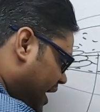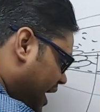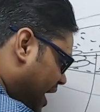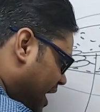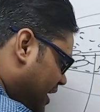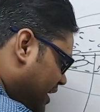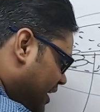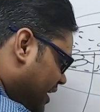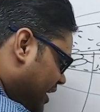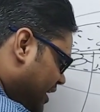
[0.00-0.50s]

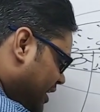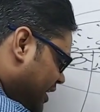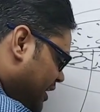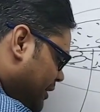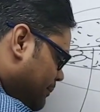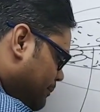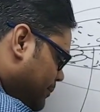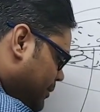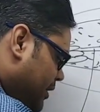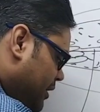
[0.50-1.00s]

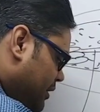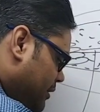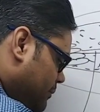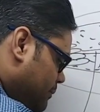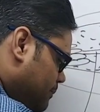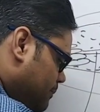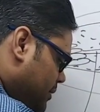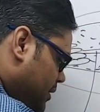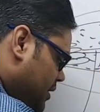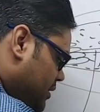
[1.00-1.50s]
NADP
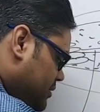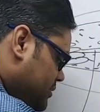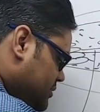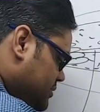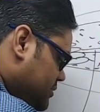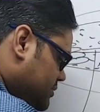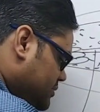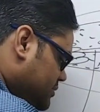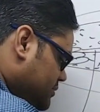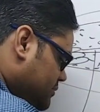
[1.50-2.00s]

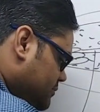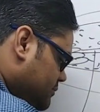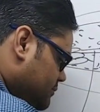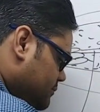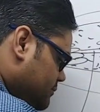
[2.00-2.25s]
plus.